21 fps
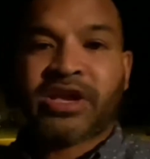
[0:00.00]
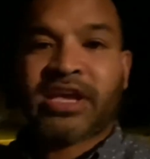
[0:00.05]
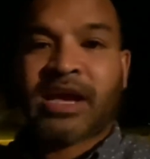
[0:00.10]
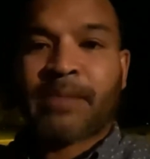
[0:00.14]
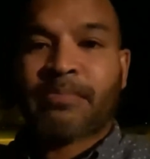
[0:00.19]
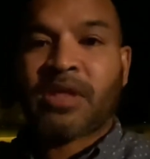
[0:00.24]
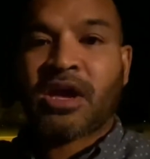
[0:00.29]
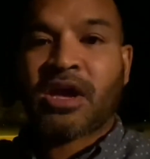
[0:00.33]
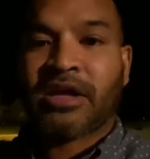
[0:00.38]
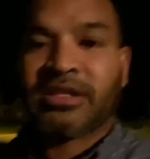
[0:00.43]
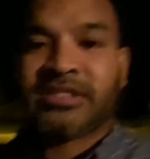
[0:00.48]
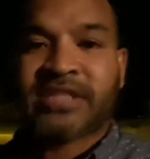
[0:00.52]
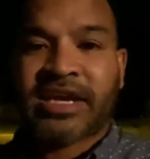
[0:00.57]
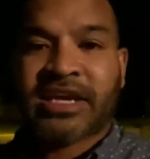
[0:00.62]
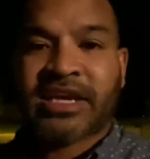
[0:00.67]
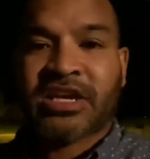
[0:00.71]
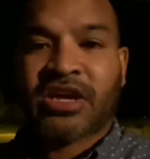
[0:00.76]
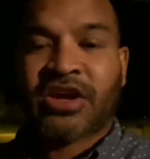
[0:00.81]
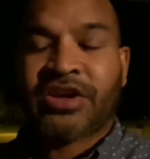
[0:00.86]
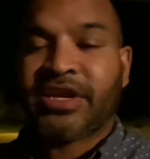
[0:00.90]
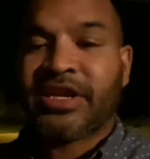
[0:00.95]
I'm not
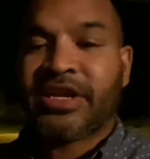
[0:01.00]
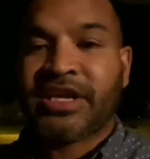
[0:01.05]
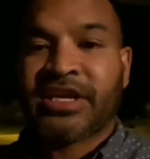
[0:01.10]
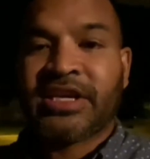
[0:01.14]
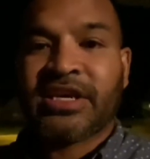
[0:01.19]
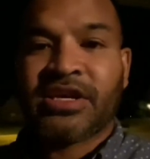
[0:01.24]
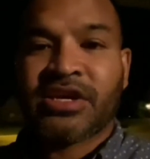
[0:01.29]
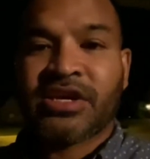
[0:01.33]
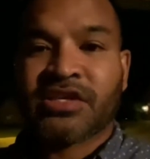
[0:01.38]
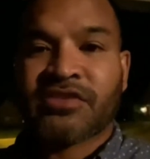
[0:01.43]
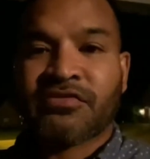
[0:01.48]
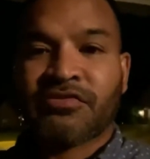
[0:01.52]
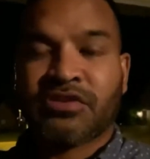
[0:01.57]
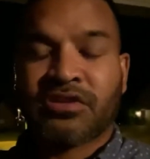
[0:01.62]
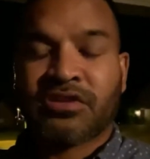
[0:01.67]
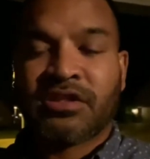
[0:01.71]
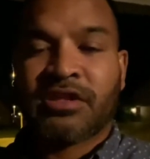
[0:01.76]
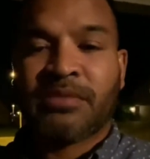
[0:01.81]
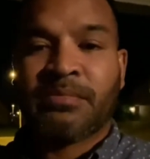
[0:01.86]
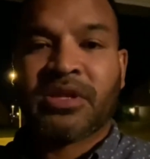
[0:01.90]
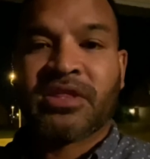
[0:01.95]
taking on any gigs for
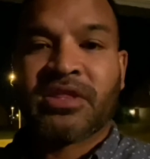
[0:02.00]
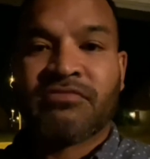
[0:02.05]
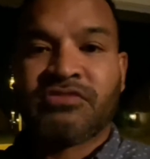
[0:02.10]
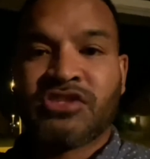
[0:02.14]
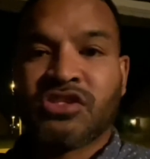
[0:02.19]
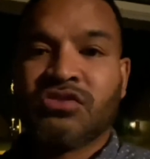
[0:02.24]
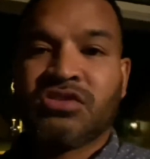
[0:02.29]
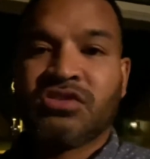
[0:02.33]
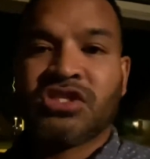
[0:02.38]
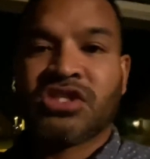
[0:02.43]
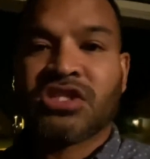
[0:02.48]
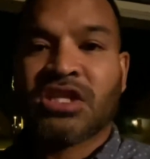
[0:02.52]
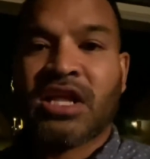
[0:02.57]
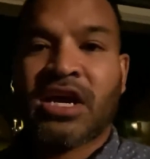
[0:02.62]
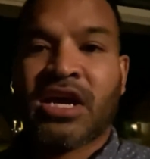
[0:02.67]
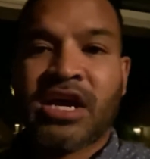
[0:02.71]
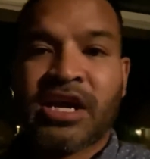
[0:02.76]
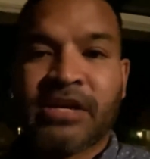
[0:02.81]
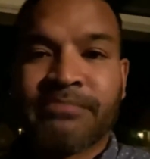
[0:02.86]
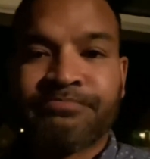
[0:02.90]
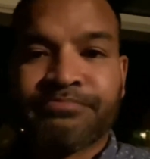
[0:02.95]
the month of June and
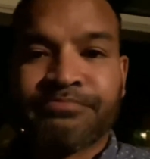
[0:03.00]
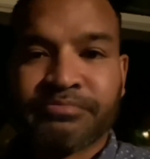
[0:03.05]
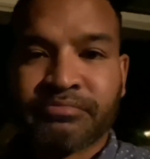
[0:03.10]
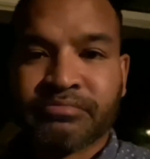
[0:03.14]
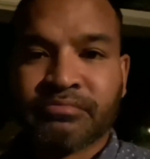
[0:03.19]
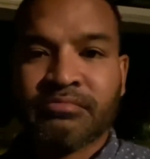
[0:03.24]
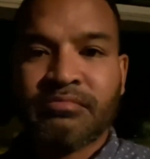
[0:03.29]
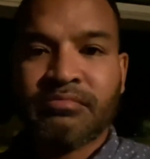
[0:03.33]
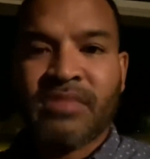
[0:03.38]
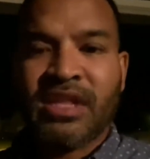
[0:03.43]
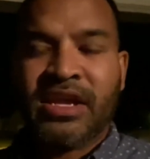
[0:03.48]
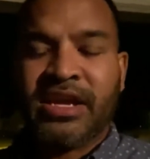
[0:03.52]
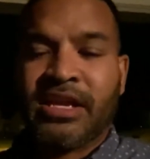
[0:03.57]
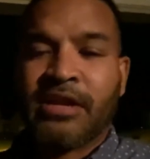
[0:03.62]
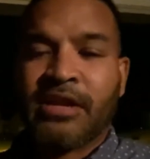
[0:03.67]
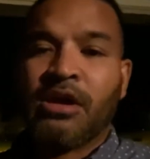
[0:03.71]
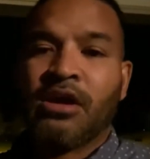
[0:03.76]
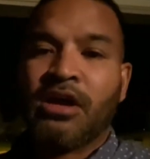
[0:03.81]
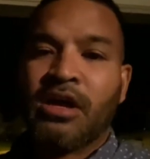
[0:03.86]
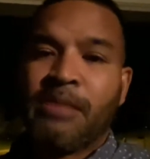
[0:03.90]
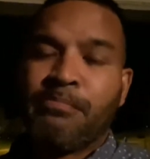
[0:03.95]
July and
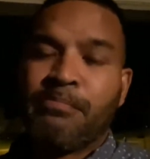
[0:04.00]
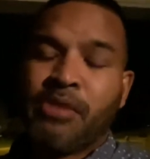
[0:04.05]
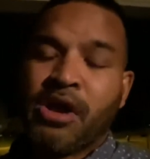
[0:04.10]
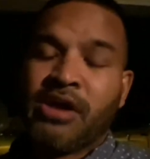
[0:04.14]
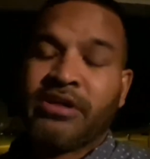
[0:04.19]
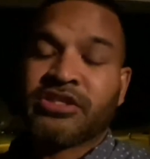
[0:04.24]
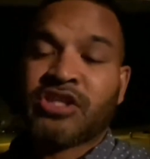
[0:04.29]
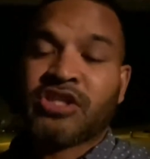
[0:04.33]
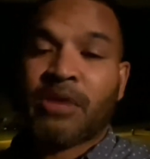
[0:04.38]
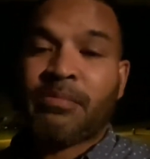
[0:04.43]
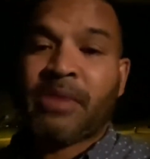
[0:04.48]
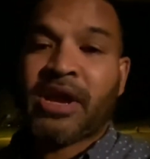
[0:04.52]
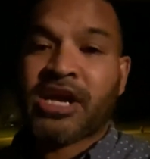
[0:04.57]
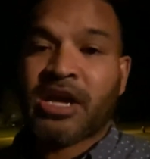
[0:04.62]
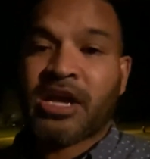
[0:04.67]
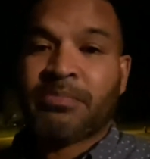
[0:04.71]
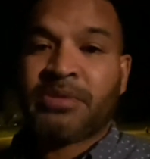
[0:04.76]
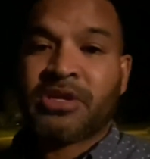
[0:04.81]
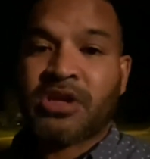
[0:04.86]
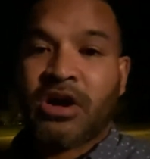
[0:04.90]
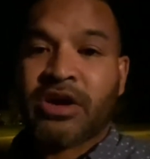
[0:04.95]
I'll probably start back
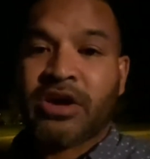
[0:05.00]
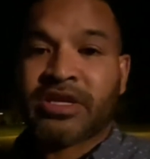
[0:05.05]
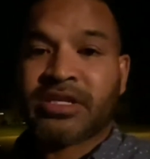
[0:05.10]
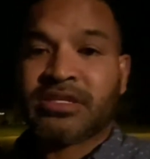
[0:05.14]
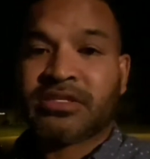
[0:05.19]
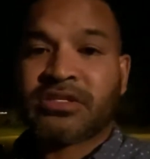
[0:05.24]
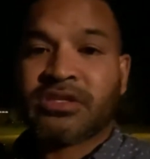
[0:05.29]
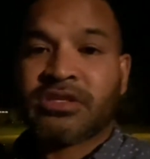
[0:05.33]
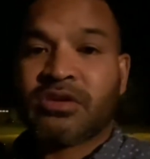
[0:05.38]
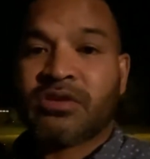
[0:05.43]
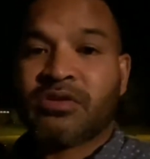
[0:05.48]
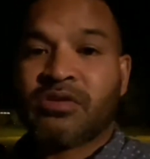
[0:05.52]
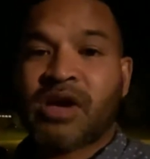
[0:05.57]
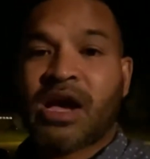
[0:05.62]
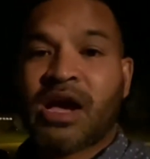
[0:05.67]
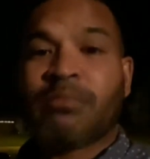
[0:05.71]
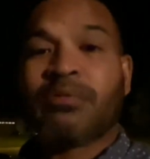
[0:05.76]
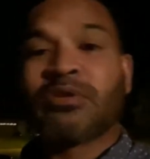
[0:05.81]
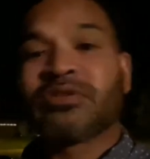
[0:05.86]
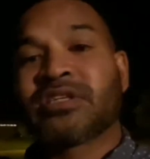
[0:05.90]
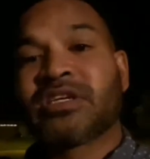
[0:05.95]
up in August. So I
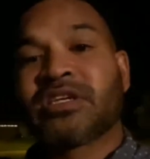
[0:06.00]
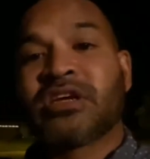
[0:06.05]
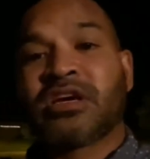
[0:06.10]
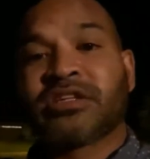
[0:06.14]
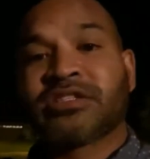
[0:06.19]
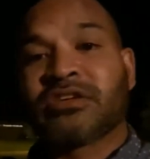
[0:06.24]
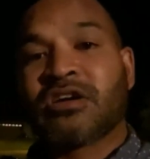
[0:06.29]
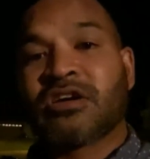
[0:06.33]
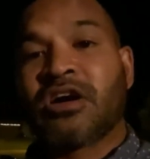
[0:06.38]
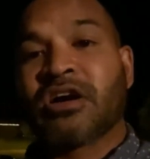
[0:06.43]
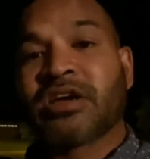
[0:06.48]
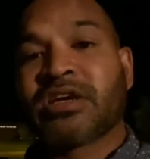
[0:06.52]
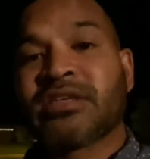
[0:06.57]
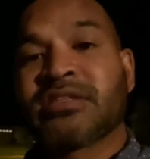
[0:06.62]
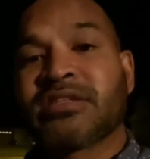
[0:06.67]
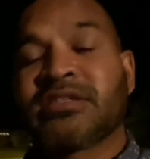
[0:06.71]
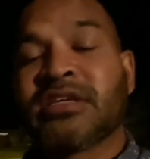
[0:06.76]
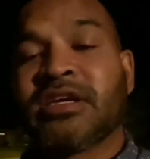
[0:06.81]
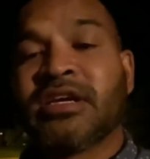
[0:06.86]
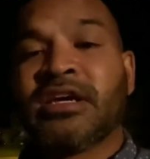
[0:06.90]
won't see y'all till August.